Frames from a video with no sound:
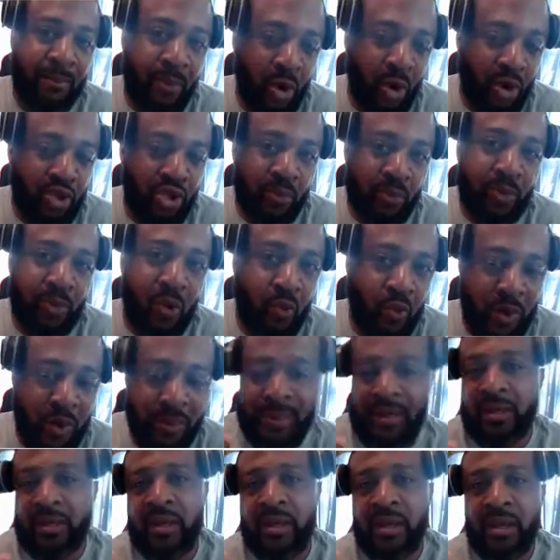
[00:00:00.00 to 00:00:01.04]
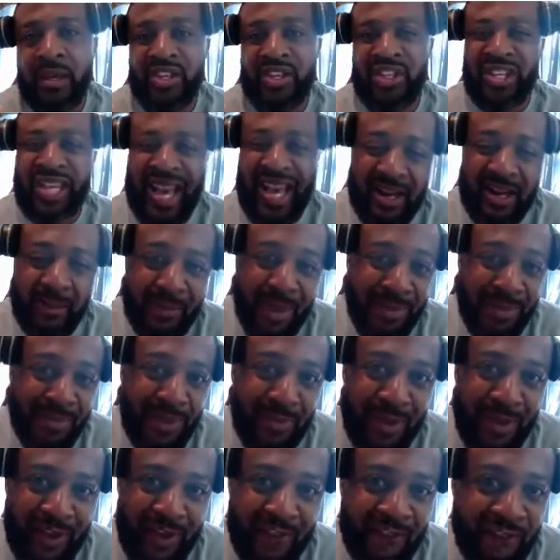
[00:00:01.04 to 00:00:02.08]
multiple women. She had a
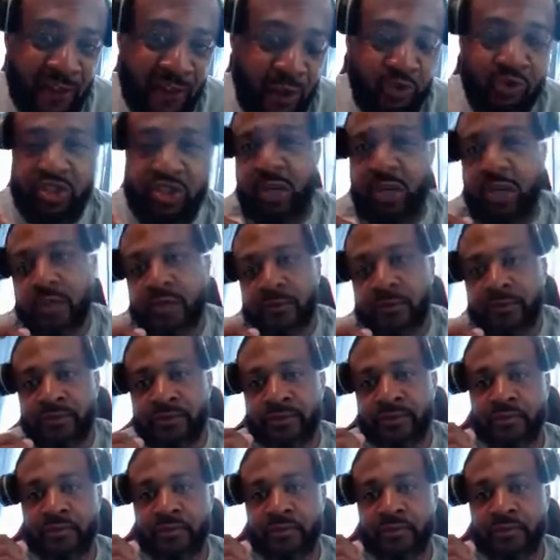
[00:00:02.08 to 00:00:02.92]
baby by future.